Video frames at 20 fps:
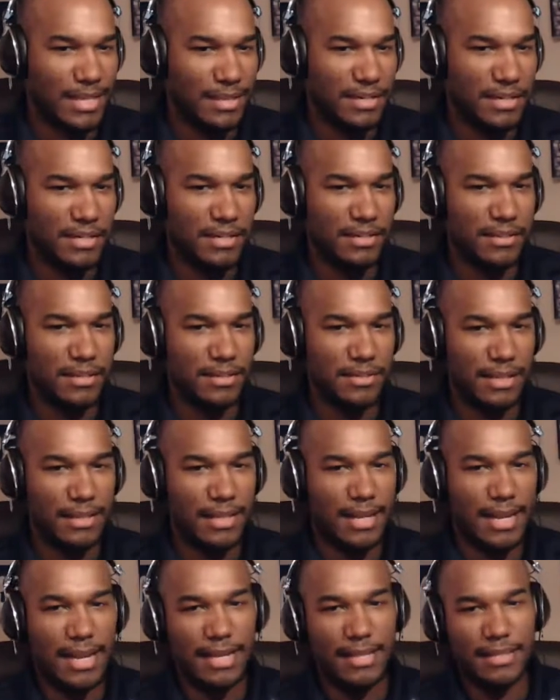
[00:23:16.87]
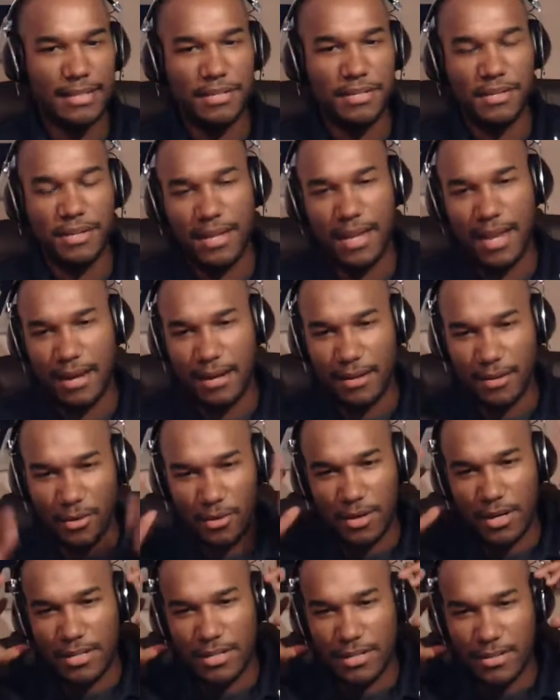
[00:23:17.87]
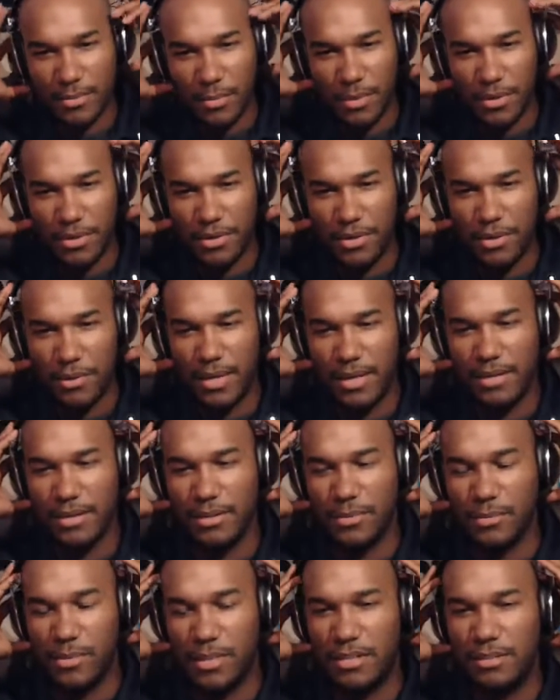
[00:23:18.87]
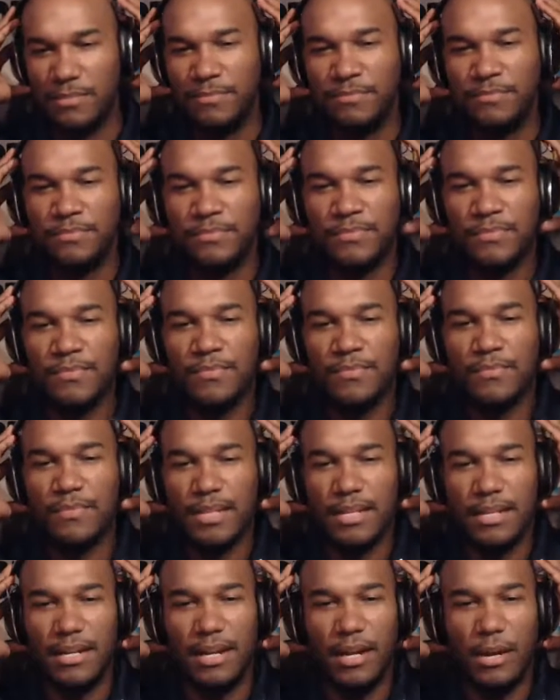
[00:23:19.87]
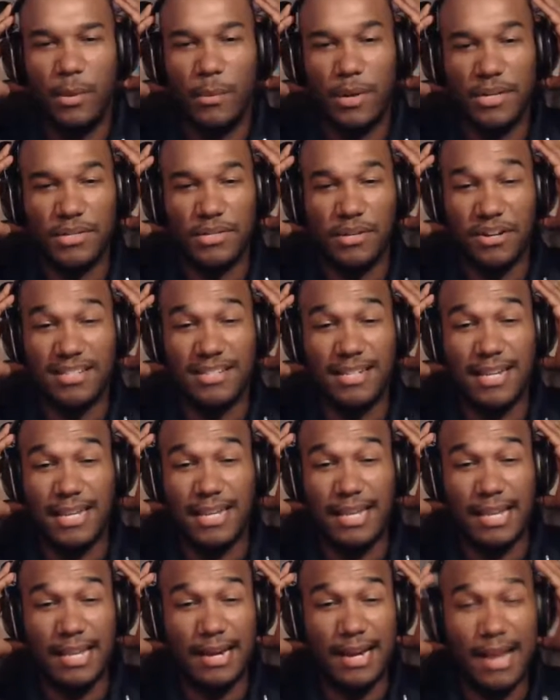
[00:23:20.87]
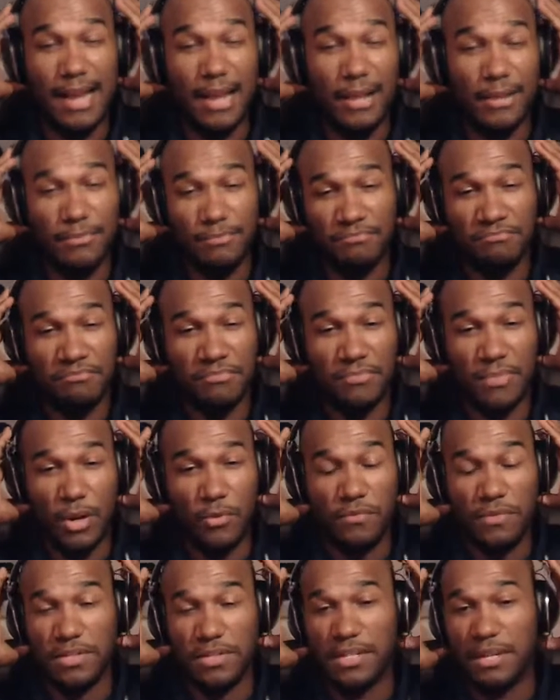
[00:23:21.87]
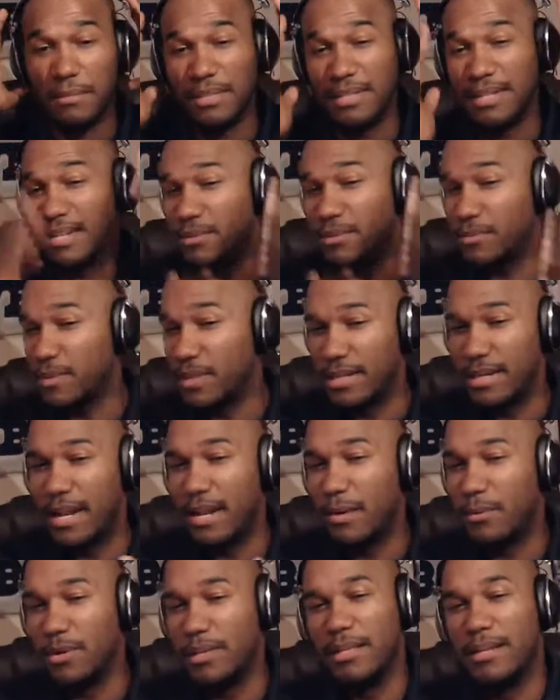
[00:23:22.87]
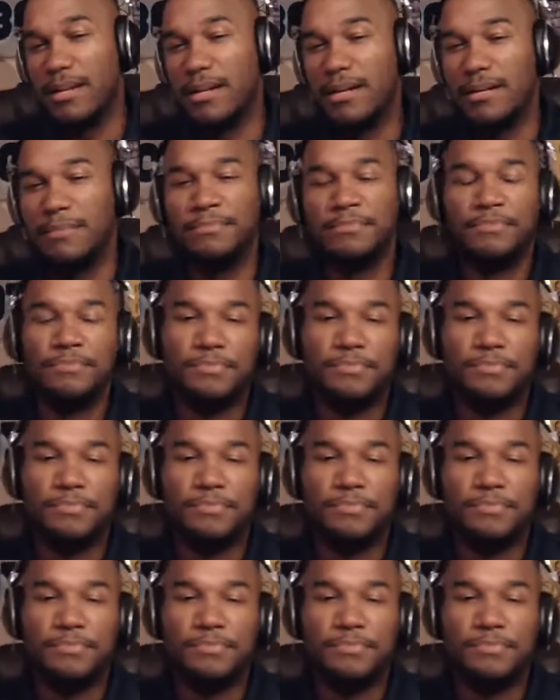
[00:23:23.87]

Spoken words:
there's a line that you kind of cross when you're doing it as well. When you start seeking it out over something that's really not really there.